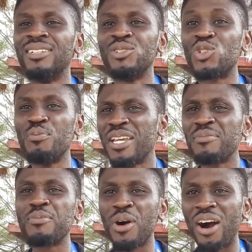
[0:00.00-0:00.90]
too many
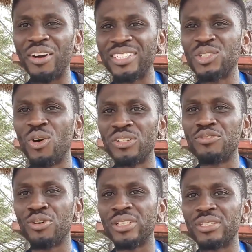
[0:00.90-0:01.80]
people are already gunning
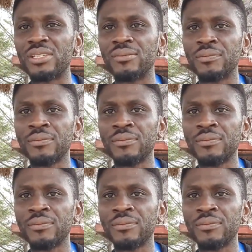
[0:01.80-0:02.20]
for it